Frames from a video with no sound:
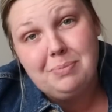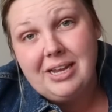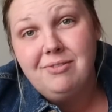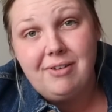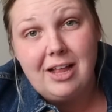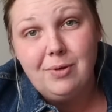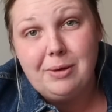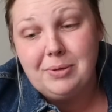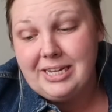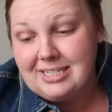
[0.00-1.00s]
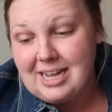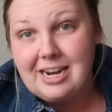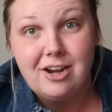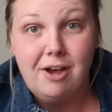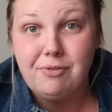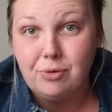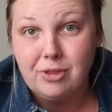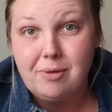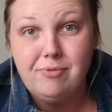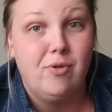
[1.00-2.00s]
been following plans on and off through
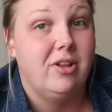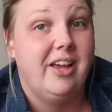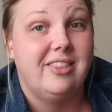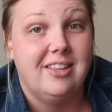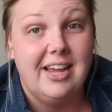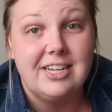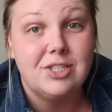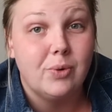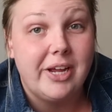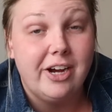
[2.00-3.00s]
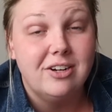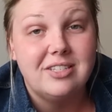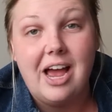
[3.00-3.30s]
them for like the last 3 years.